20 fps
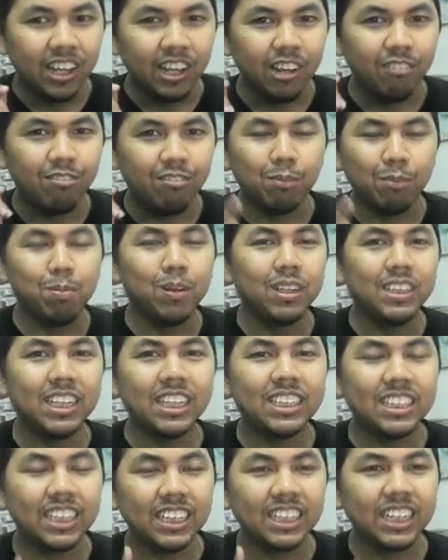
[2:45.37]
if you
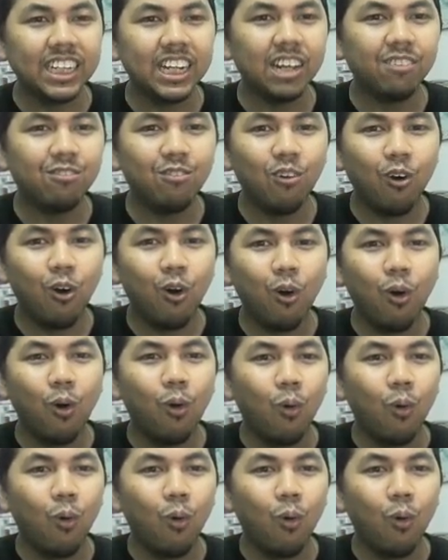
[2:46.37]
purchase the ticket for